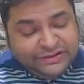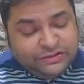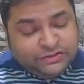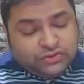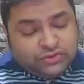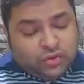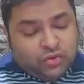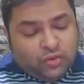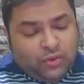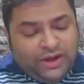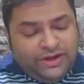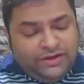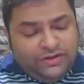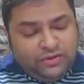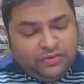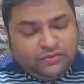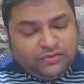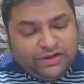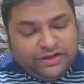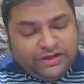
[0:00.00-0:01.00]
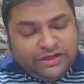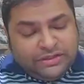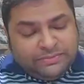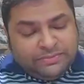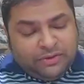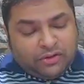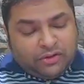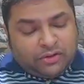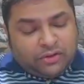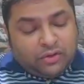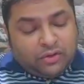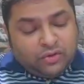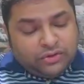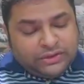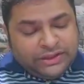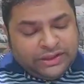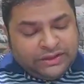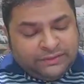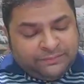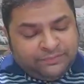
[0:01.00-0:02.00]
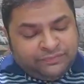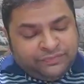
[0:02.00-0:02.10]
So why do you worry about clothing?